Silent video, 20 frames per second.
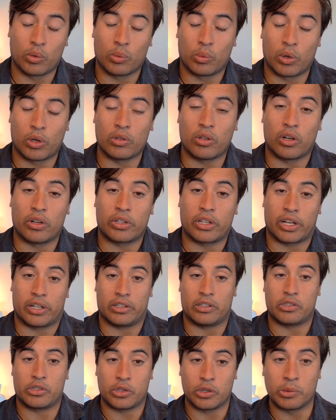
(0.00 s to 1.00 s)

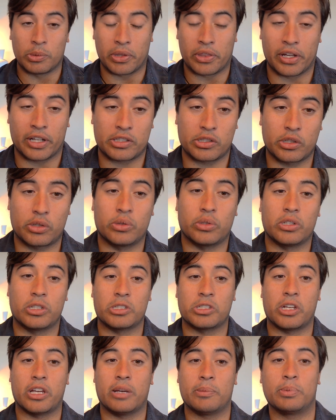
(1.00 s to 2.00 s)
located too, but that's a good
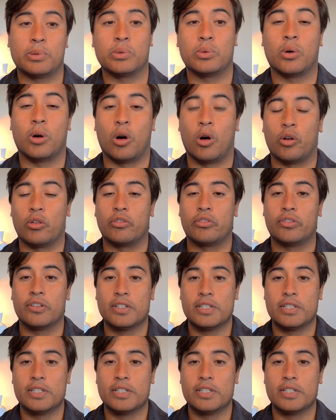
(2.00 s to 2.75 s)
example of